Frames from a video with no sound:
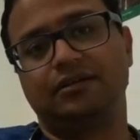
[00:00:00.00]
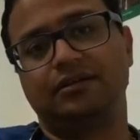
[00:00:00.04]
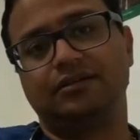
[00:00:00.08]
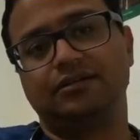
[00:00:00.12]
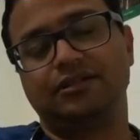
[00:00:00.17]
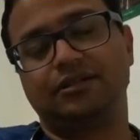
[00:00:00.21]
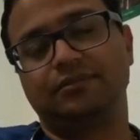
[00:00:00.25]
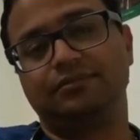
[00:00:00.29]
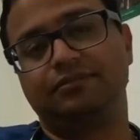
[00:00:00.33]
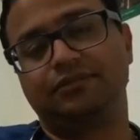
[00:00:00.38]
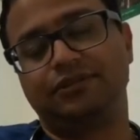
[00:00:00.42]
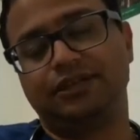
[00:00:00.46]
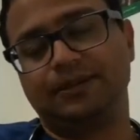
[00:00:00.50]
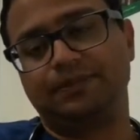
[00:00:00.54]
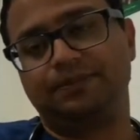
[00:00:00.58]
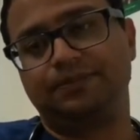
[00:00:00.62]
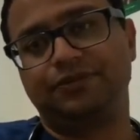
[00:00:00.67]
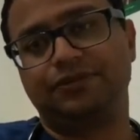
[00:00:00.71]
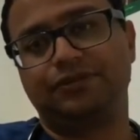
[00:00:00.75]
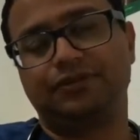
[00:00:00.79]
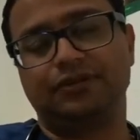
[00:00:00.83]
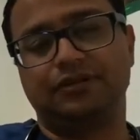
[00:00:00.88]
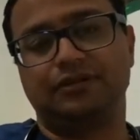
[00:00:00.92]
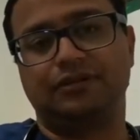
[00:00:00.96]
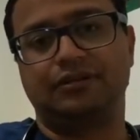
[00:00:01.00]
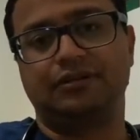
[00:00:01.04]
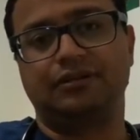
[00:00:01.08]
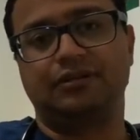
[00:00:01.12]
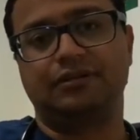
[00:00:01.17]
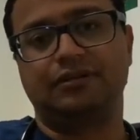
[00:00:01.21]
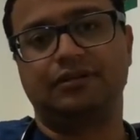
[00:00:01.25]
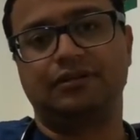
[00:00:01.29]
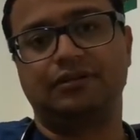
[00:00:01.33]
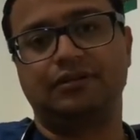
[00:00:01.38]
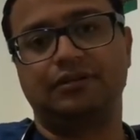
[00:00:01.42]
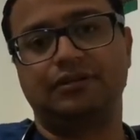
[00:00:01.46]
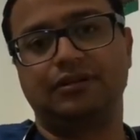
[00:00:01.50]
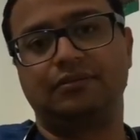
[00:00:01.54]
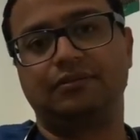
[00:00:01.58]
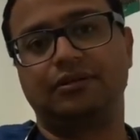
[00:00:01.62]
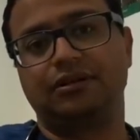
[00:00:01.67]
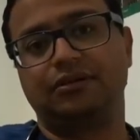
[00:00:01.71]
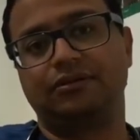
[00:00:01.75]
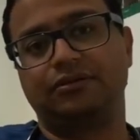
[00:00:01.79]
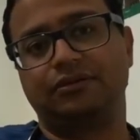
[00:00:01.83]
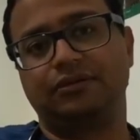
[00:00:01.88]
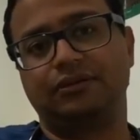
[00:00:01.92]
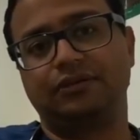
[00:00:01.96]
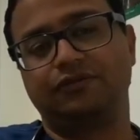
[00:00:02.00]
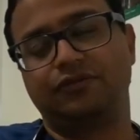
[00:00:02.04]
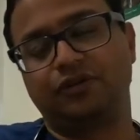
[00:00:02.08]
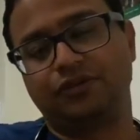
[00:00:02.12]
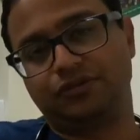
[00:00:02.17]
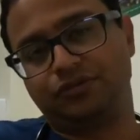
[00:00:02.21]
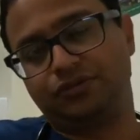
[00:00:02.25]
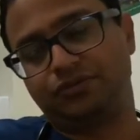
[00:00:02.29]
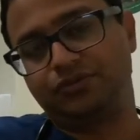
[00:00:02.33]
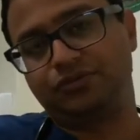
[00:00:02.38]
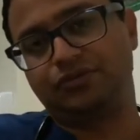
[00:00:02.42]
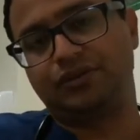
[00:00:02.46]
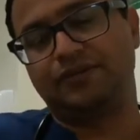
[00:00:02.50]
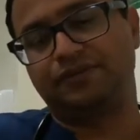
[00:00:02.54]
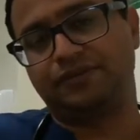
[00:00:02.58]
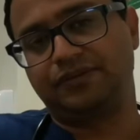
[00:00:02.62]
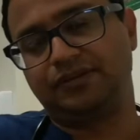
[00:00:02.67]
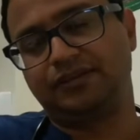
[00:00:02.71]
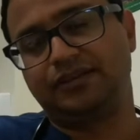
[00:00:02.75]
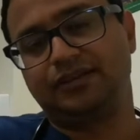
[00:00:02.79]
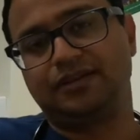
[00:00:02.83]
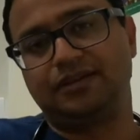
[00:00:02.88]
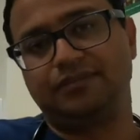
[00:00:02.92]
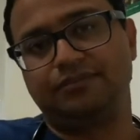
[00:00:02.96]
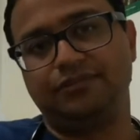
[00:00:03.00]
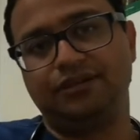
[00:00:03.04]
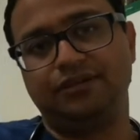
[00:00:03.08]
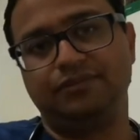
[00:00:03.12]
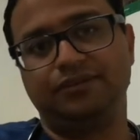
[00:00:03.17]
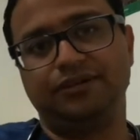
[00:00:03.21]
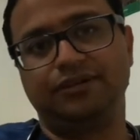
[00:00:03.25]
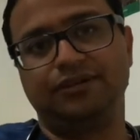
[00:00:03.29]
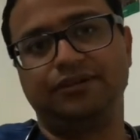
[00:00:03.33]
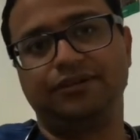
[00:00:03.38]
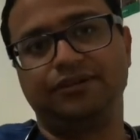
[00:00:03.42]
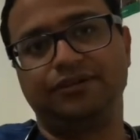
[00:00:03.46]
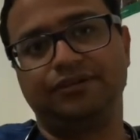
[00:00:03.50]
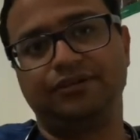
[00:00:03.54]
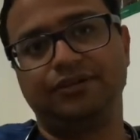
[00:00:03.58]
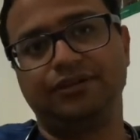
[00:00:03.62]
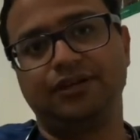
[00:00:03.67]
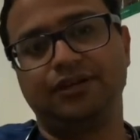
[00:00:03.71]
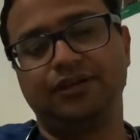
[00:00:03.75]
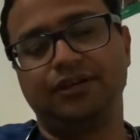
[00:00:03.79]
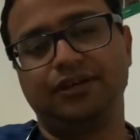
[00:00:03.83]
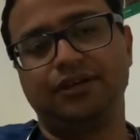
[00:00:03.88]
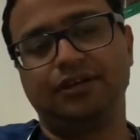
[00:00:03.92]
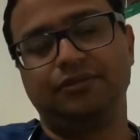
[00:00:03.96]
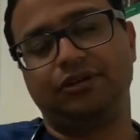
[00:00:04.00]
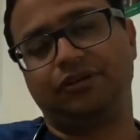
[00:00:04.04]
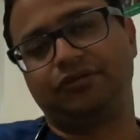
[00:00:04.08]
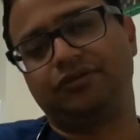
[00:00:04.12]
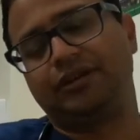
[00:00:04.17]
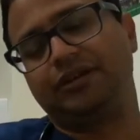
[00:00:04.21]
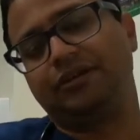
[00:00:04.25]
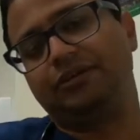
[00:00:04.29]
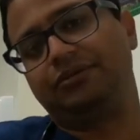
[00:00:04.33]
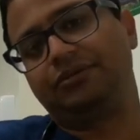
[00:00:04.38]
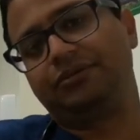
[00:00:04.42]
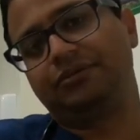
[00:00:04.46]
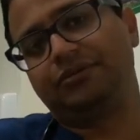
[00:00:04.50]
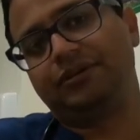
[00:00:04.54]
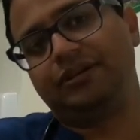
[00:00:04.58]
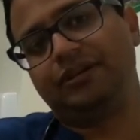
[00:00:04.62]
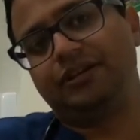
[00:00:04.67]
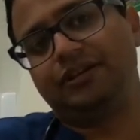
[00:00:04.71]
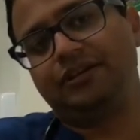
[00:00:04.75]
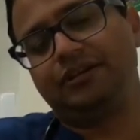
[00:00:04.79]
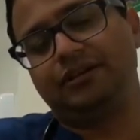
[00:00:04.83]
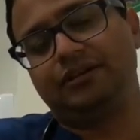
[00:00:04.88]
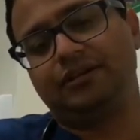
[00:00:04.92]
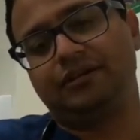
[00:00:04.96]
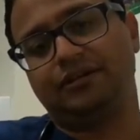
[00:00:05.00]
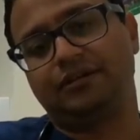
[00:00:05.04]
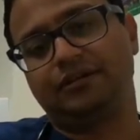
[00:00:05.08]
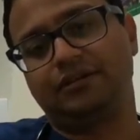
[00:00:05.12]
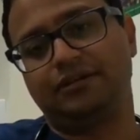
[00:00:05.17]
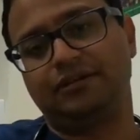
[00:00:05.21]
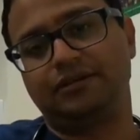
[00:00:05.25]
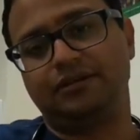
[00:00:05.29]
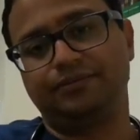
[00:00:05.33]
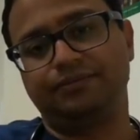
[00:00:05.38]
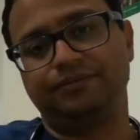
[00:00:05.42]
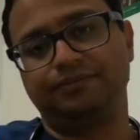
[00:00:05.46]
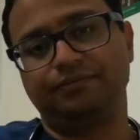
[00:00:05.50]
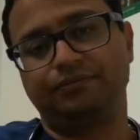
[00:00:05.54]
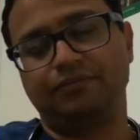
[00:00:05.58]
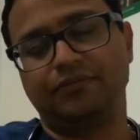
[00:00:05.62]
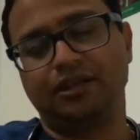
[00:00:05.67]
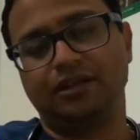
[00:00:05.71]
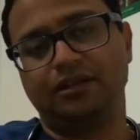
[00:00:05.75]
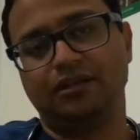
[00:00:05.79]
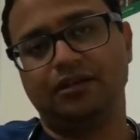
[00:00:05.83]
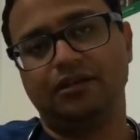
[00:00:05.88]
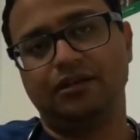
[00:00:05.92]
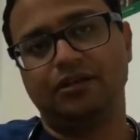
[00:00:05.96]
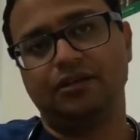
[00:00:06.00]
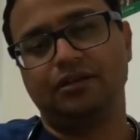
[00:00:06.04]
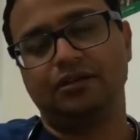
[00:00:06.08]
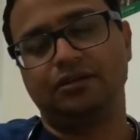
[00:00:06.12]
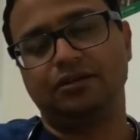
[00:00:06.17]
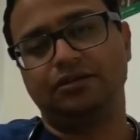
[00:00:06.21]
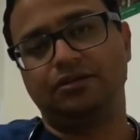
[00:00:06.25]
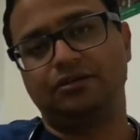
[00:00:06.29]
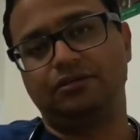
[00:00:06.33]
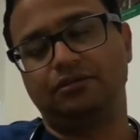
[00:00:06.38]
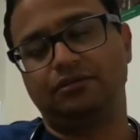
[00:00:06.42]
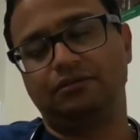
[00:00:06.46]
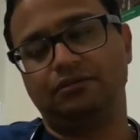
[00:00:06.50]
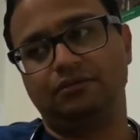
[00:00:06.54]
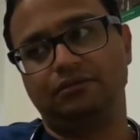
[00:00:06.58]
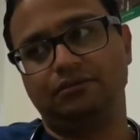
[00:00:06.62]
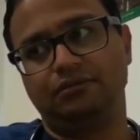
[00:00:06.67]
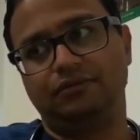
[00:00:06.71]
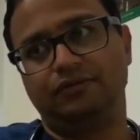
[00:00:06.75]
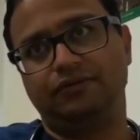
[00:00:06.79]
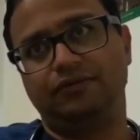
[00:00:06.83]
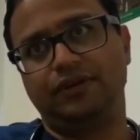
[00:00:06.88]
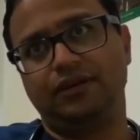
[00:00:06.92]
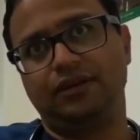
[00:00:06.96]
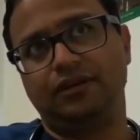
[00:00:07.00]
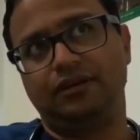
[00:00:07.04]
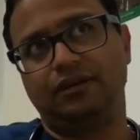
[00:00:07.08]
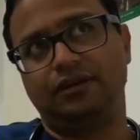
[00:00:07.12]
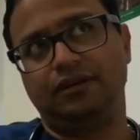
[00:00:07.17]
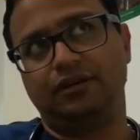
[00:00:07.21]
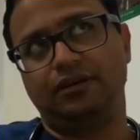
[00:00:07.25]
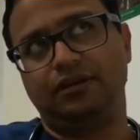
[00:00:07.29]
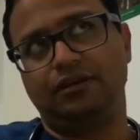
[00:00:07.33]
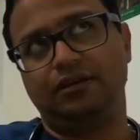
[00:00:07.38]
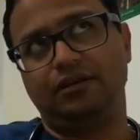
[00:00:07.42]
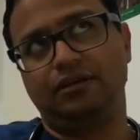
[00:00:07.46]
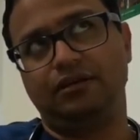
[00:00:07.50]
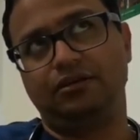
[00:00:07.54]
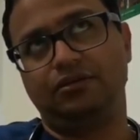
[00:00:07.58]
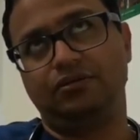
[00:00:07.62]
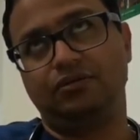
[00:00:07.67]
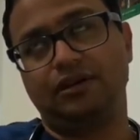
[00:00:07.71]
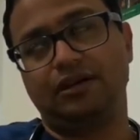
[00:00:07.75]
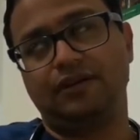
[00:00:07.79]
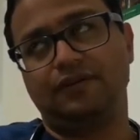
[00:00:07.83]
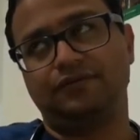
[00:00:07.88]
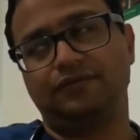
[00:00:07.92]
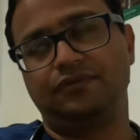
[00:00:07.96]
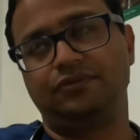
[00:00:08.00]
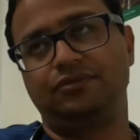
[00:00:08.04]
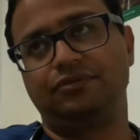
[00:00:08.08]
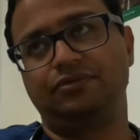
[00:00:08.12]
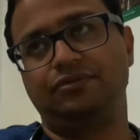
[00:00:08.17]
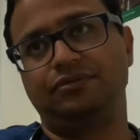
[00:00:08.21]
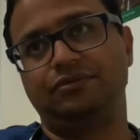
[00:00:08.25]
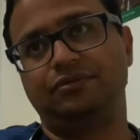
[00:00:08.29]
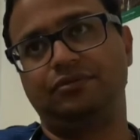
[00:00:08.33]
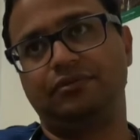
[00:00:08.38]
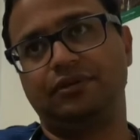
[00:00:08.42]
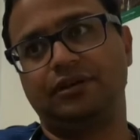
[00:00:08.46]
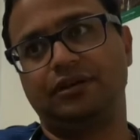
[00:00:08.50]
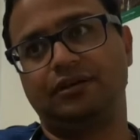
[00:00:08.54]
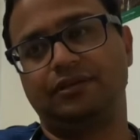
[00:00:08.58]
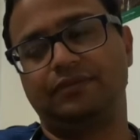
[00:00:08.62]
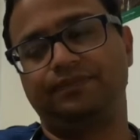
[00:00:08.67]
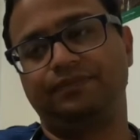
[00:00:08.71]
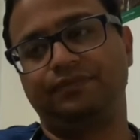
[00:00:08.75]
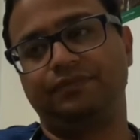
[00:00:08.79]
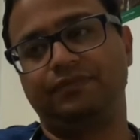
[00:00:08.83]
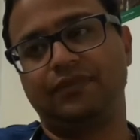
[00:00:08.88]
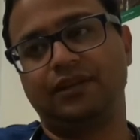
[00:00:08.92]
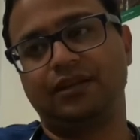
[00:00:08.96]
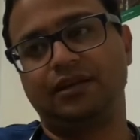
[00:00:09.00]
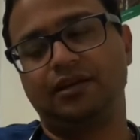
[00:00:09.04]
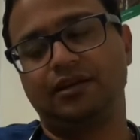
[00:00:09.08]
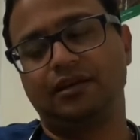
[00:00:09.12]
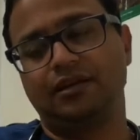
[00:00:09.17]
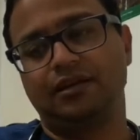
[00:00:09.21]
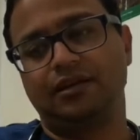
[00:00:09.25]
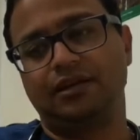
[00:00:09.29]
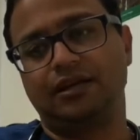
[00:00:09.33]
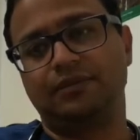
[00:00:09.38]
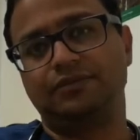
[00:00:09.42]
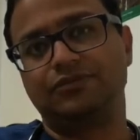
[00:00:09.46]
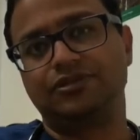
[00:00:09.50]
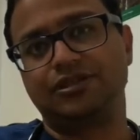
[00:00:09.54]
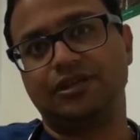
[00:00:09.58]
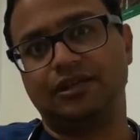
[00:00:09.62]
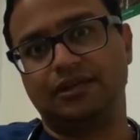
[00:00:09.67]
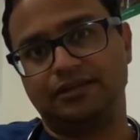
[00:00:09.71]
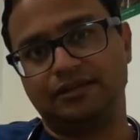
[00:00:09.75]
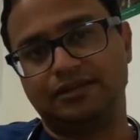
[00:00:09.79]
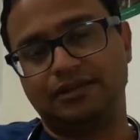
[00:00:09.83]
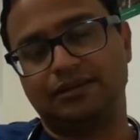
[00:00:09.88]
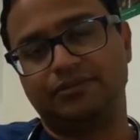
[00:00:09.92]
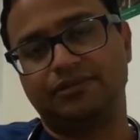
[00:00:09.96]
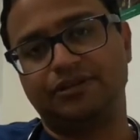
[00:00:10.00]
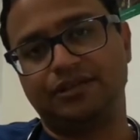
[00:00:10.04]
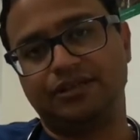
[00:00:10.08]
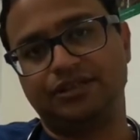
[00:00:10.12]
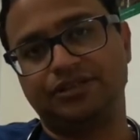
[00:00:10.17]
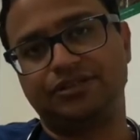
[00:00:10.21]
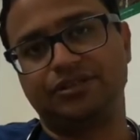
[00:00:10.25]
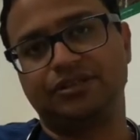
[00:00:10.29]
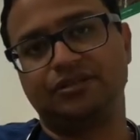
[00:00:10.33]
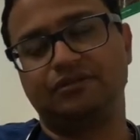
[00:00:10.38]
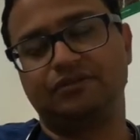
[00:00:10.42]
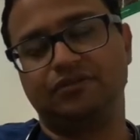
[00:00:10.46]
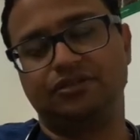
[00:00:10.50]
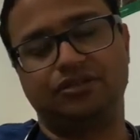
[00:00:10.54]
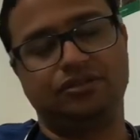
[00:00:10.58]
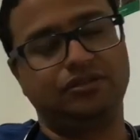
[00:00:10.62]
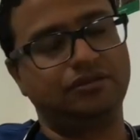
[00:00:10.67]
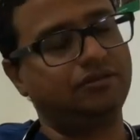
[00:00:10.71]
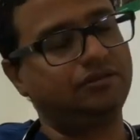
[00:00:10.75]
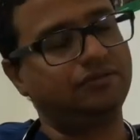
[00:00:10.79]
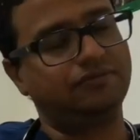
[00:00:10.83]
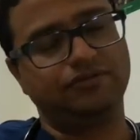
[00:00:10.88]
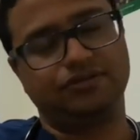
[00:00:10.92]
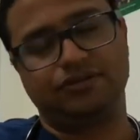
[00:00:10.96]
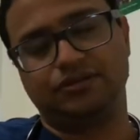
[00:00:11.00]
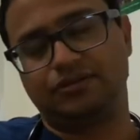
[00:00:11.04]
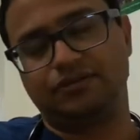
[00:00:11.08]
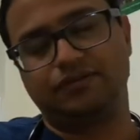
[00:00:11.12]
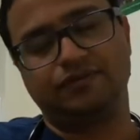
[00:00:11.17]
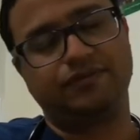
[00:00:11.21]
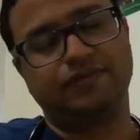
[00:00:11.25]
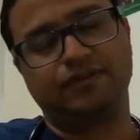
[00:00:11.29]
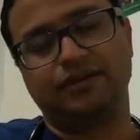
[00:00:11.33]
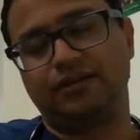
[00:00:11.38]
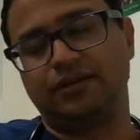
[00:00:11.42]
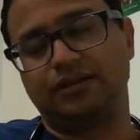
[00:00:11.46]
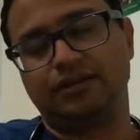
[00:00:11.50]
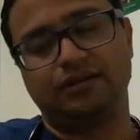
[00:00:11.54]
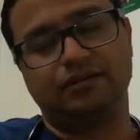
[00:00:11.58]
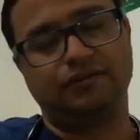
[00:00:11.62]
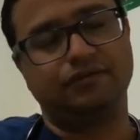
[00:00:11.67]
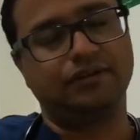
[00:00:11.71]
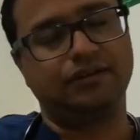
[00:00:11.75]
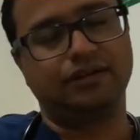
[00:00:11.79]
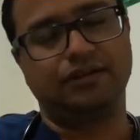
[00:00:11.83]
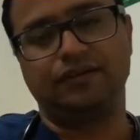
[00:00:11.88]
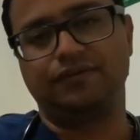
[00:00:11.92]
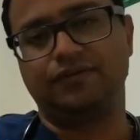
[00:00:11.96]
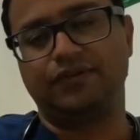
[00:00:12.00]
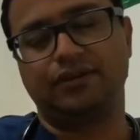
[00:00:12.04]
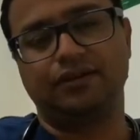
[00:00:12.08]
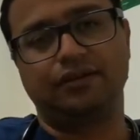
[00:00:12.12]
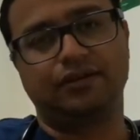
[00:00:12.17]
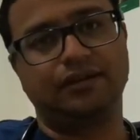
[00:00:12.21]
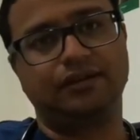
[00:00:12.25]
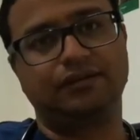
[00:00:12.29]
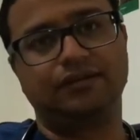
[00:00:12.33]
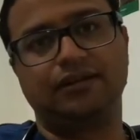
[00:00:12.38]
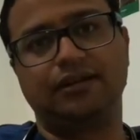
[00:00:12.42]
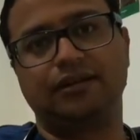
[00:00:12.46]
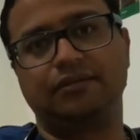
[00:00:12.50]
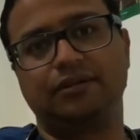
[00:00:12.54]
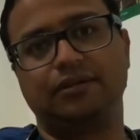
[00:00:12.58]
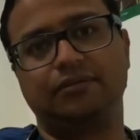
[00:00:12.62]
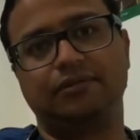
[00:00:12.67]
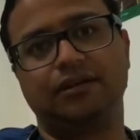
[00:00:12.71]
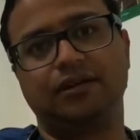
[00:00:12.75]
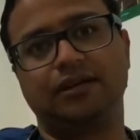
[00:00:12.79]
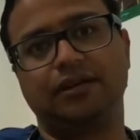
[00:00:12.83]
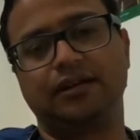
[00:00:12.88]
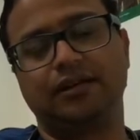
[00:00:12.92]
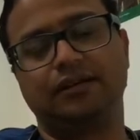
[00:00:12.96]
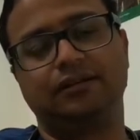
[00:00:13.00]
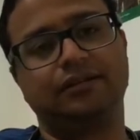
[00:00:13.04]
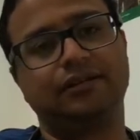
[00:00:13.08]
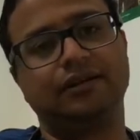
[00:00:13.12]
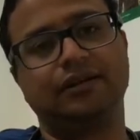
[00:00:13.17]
some tips about what to do after their MBBS. Because I know in India, you have to do MCI examination, which is a very, very difficult exam. I mean, I can